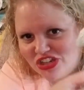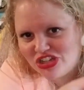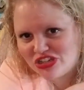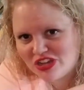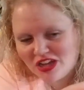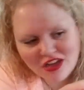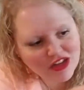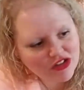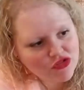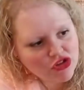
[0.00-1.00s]
just,
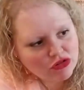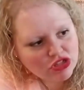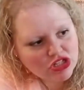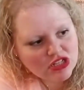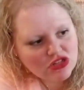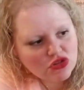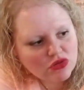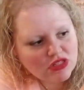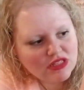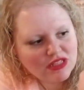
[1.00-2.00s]
you know, she just
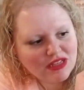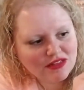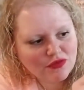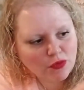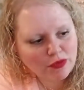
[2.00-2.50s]
uses things from